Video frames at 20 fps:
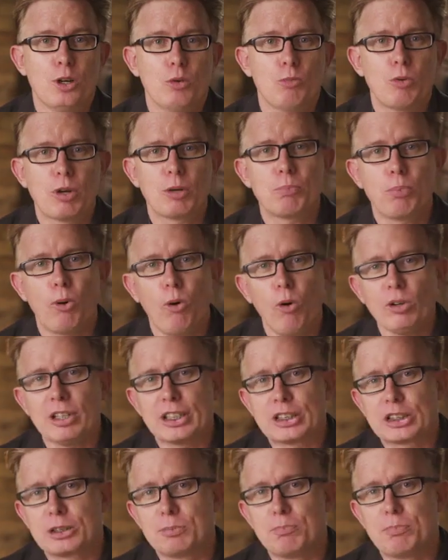What Paul
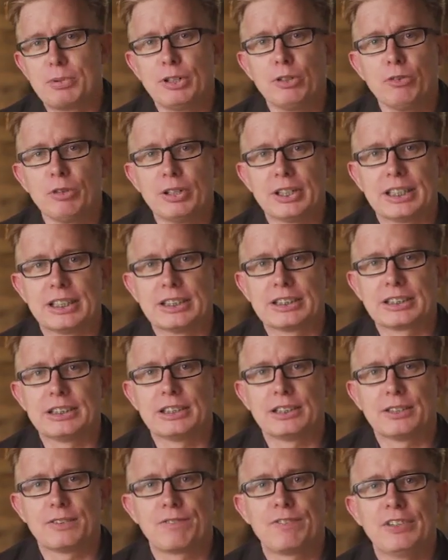experienced
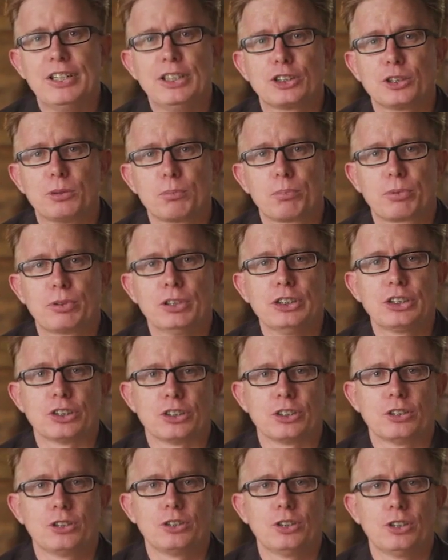in an Ephesian
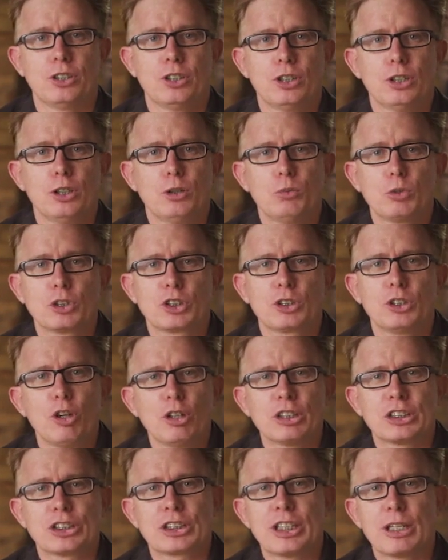prison was
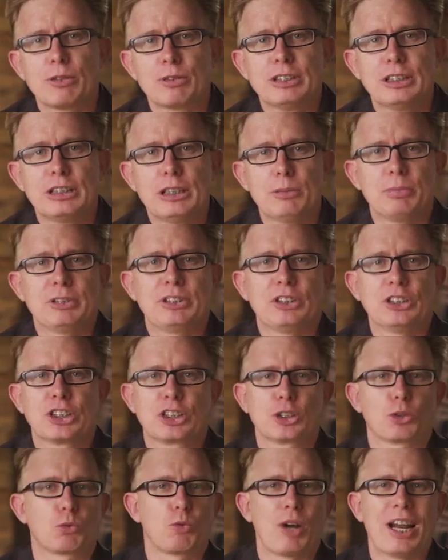not serendipitous
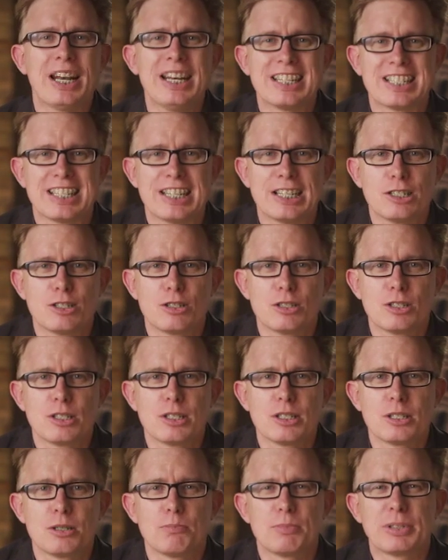serenity,
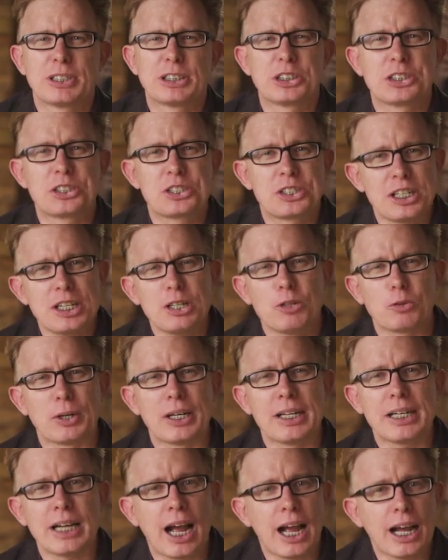but
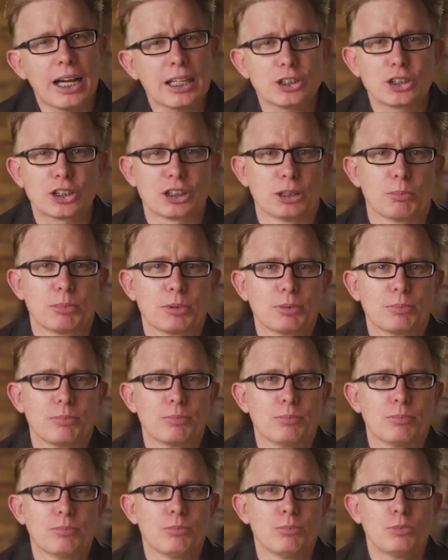searing hardship.
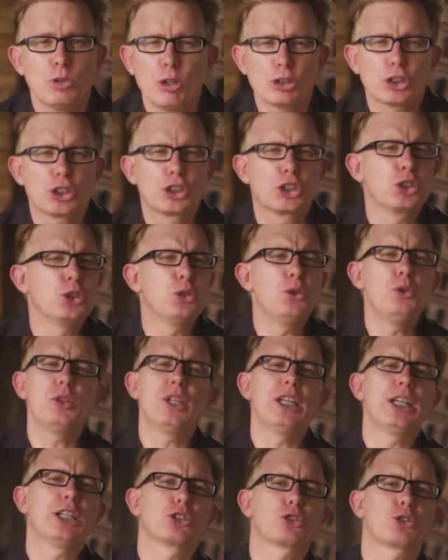Not
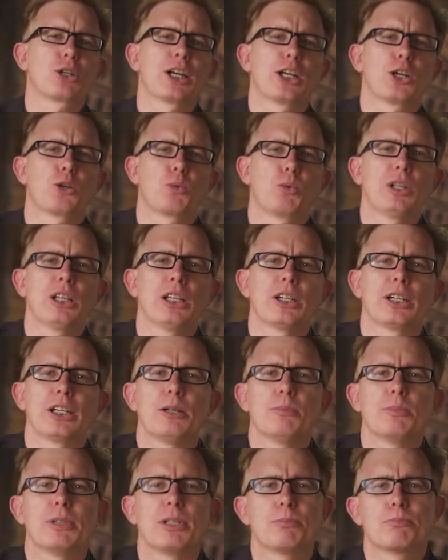soothing
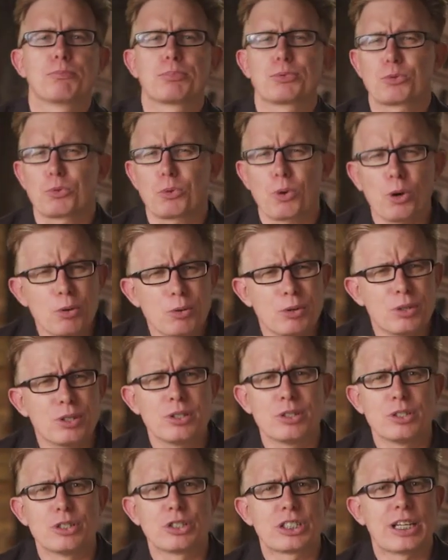tranquility, but
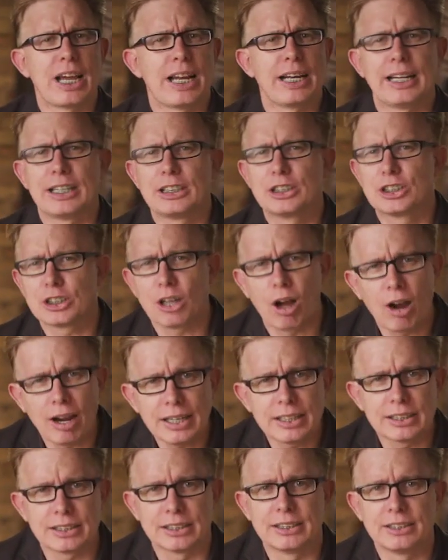brokenness and
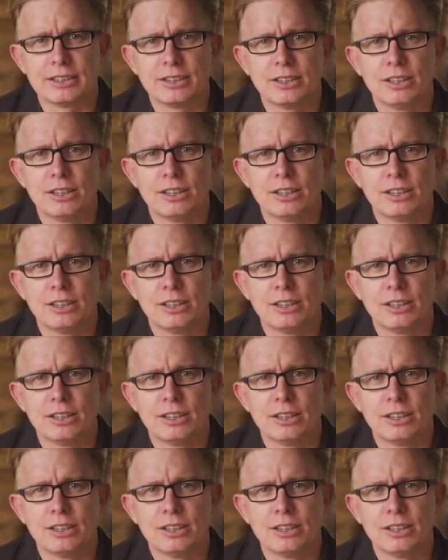anxiety.